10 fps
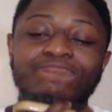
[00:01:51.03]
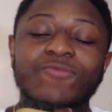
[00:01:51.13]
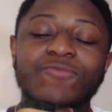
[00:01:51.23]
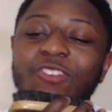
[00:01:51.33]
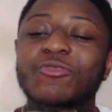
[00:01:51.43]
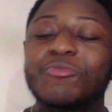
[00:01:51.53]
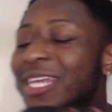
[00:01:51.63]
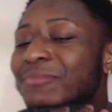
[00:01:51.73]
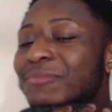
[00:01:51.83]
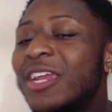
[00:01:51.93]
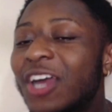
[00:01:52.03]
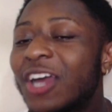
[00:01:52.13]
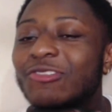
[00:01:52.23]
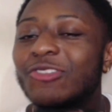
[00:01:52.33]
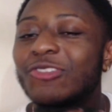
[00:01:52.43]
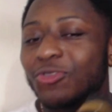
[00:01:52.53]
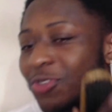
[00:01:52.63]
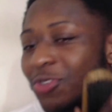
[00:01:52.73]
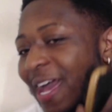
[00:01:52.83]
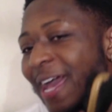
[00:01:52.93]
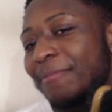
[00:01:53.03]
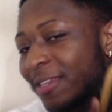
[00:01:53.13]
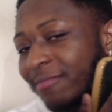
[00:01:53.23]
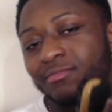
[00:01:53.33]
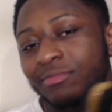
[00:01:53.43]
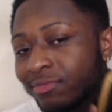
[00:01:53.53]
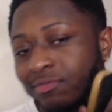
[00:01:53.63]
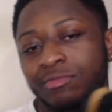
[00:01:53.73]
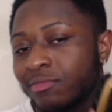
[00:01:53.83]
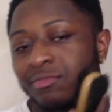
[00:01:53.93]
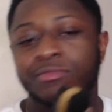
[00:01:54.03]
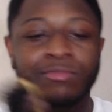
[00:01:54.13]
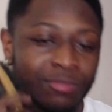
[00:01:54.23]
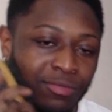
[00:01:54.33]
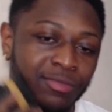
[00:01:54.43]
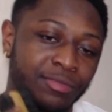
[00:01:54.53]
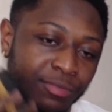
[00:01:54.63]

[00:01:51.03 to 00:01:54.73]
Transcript: Also, best beard on YouTube. Don't at me. Yo, Ali!